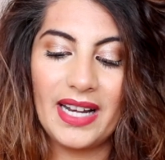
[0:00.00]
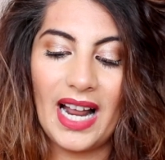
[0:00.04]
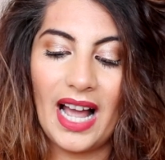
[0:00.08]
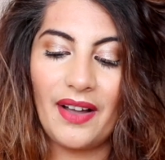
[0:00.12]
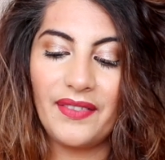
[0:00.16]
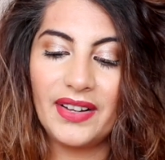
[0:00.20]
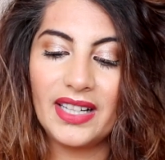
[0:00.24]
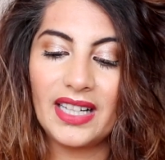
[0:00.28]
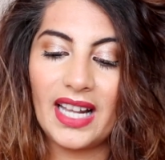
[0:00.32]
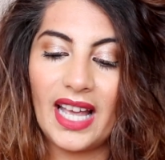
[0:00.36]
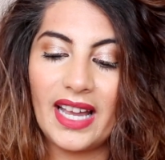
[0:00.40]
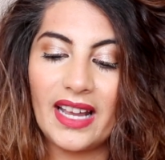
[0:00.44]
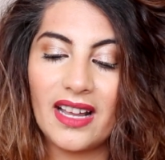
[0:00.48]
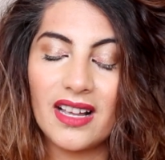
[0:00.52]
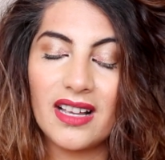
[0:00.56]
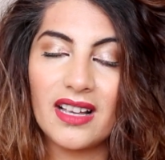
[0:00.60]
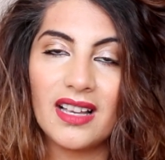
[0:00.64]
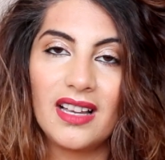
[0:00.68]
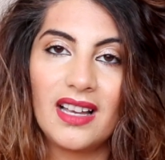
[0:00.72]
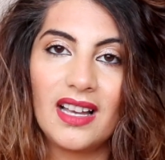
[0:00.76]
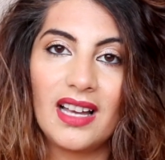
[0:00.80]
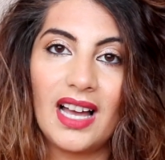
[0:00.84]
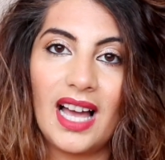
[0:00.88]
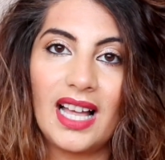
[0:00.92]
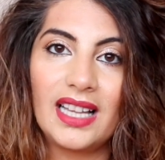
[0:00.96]
been having like
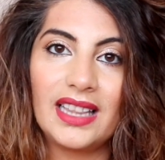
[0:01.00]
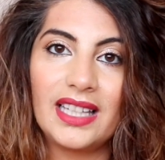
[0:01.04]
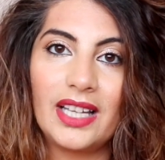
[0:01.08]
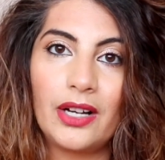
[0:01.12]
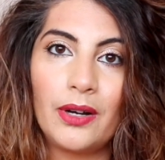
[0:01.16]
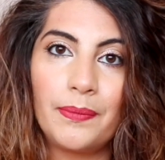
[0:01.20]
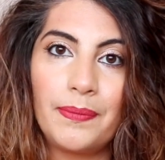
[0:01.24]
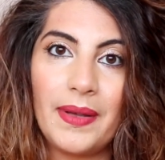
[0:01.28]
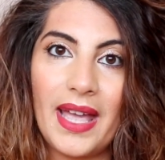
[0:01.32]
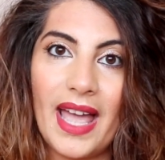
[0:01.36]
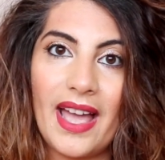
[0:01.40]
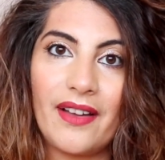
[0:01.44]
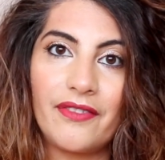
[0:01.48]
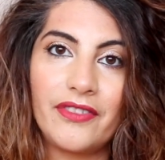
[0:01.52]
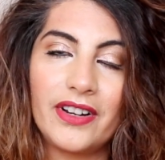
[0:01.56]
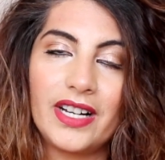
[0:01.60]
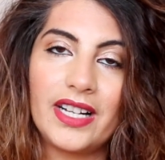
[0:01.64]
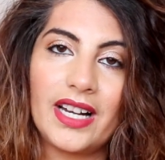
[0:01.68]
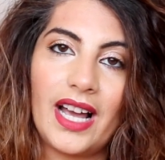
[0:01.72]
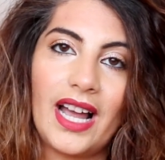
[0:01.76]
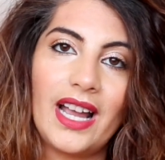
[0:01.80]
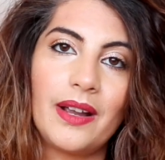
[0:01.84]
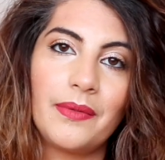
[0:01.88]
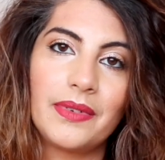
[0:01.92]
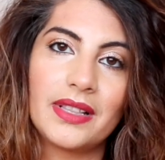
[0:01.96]
a little bit every
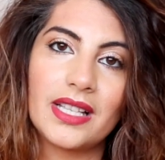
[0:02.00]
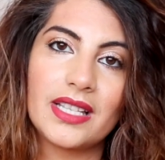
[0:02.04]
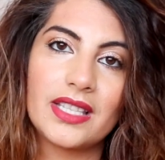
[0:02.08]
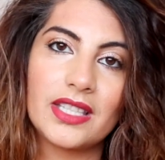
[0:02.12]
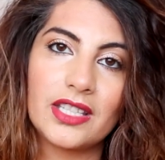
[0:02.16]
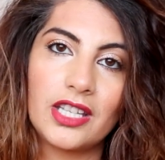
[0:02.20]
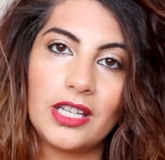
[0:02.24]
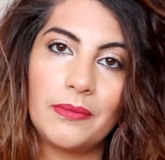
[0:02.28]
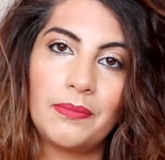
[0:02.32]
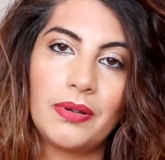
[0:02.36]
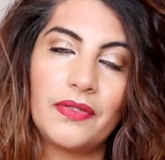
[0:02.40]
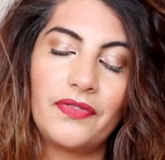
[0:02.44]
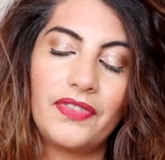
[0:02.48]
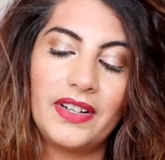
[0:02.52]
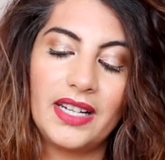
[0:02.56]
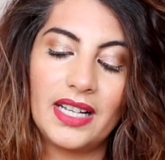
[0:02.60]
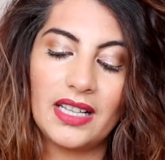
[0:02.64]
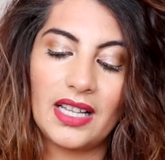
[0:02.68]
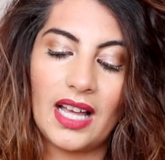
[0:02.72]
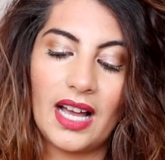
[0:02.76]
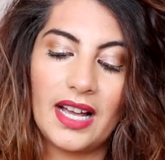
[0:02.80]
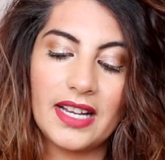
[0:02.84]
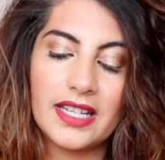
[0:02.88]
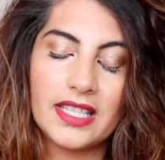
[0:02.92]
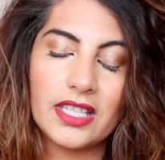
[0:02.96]
night with a scoop of
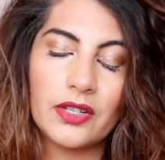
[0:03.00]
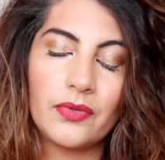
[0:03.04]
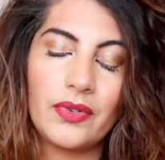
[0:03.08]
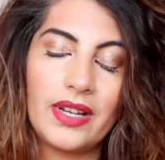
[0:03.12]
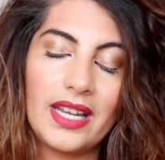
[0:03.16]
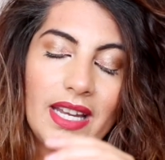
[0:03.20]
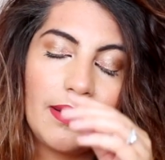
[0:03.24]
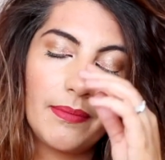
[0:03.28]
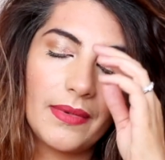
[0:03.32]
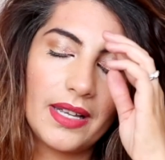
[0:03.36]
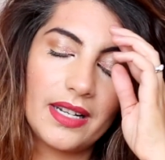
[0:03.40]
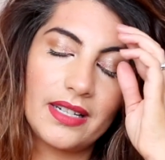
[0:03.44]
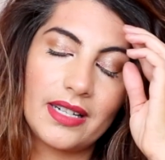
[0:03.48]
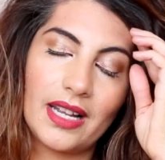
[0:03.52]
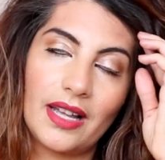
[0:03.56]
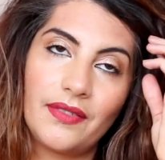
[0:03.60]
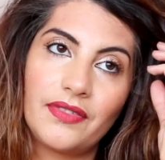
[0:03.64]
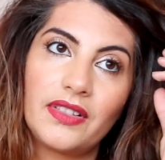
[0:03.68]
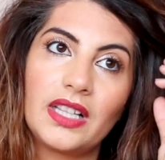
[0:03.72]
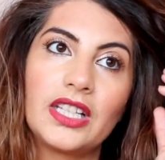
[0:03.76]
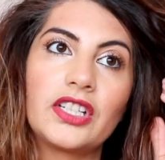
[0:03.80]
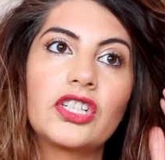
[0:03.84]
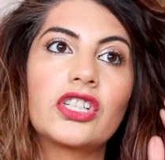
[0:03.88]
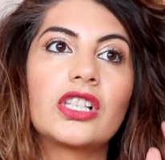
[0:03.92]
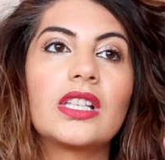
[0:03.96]
vanilla ice cream, and
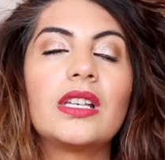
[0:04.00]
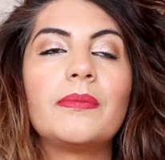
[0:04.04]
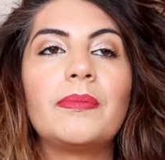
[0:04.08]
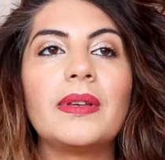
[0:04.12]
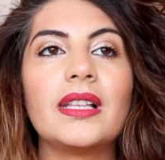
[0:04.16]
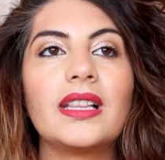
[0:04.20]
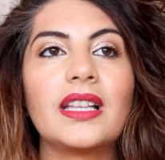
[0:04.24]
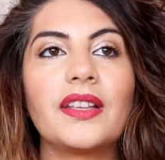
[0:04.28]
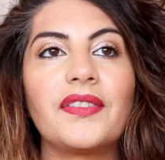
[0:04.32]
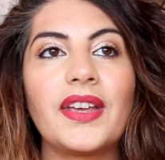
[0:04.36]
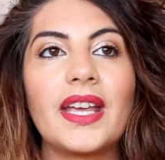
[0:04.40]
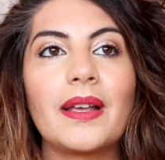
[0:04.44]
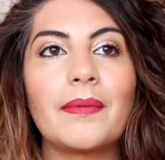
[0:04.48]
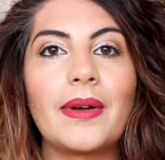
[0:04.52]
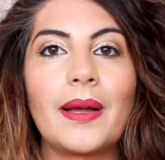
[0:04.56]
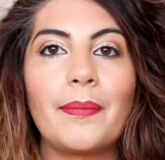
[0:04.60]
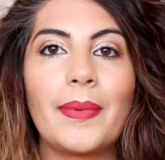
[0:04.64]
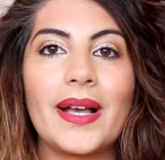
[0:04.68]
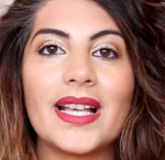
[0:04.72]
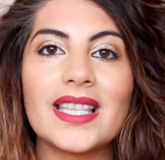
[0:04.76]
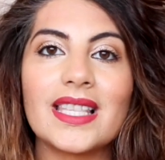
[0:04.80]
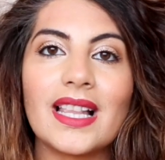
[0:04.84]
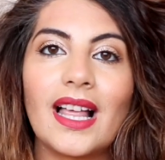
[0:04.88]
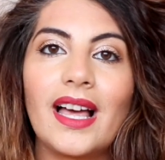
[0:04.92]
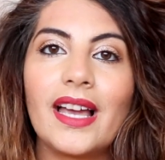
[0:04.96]
I've literally been living my
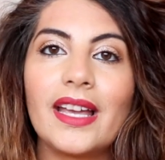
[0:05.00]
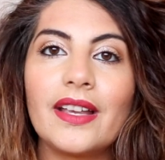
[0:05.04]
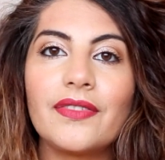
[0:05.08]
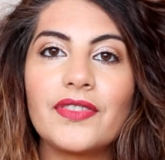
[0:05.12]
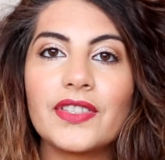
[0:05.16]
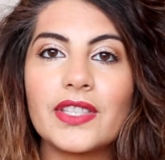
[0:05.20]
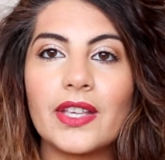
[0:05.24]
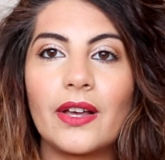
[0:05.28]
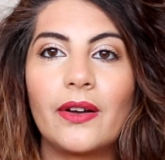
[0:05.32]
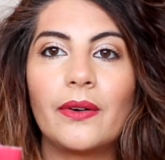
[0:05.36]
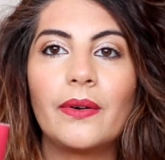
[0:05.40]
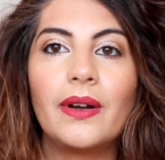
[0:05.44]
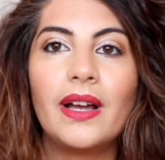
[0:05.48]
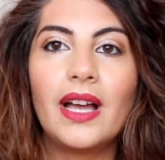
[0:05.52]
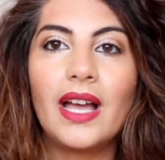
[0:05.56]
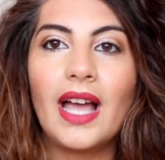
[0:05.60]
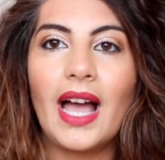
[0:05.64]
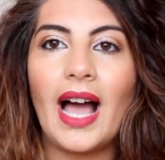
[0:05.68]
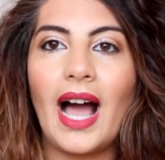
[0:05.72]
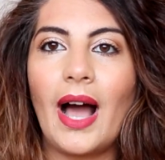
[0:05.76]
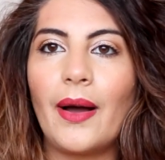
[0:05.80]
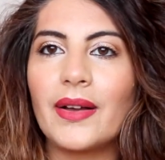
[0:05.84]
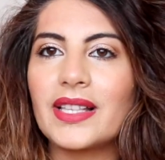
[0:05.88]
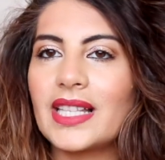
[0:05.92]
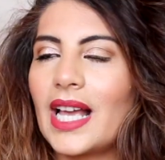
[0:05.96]
best life, so
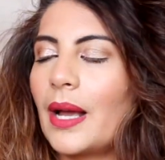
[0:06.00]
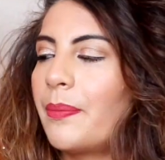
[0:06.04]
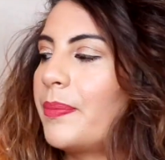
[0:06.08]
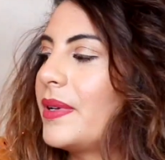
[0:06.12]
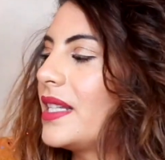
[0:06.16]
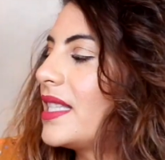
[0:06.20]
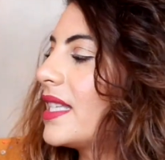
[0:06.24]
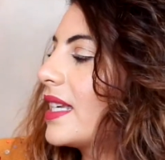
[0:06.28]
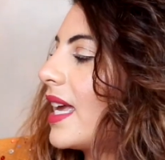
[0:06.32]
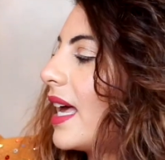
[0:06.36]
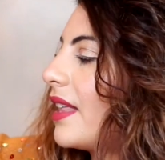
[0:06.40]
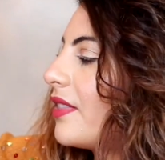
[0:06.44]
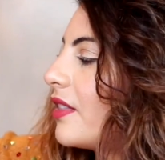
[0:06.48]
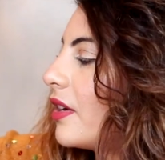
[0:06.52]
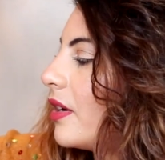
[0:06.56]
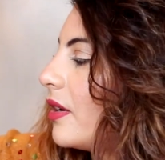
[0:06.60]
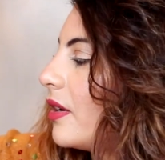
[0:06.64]
I was happy to get